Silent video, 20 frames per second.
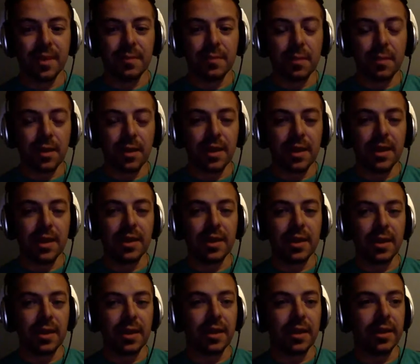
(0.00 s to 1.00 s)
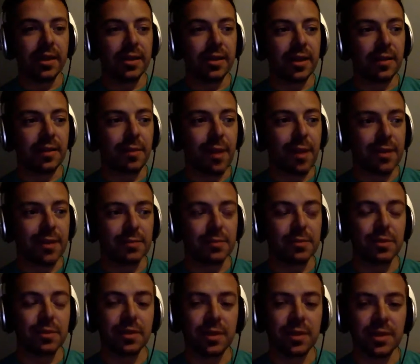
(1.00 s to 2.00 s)
money and
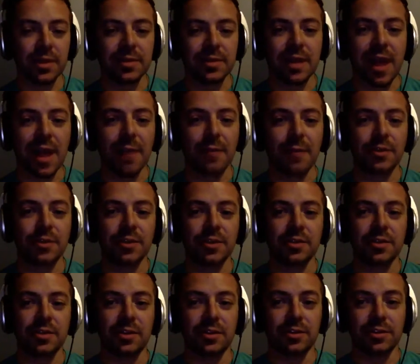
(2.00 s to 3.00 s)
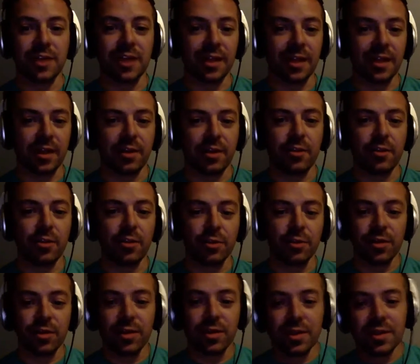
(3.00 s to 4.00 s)
possibilities and options, and there's not a lot of
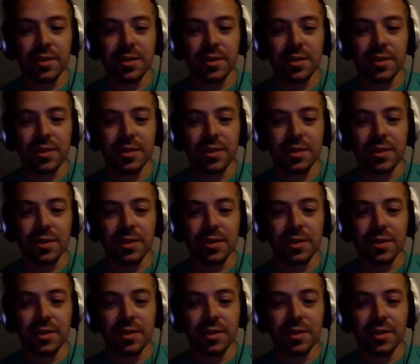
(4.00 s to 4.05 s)
growth.